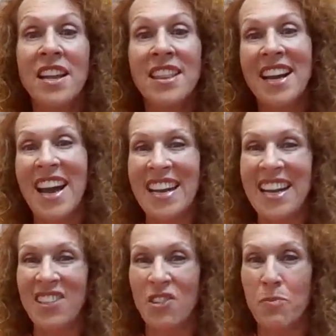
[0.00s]
they kind of
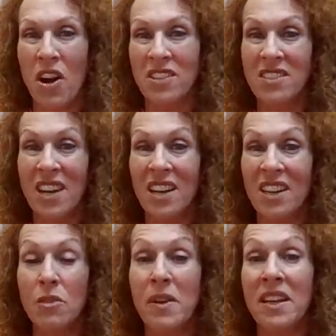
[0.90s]
get their paws stuck a
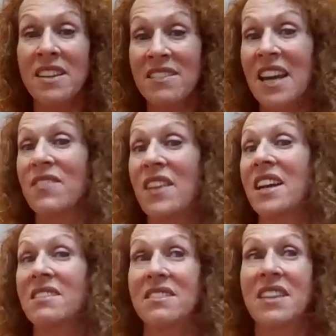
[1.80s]
little bit, and it's kind of like
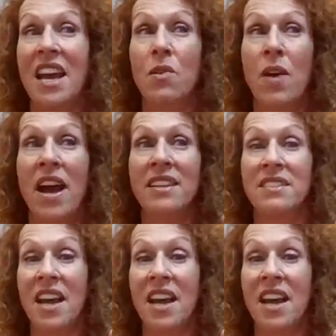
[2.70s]
a stay away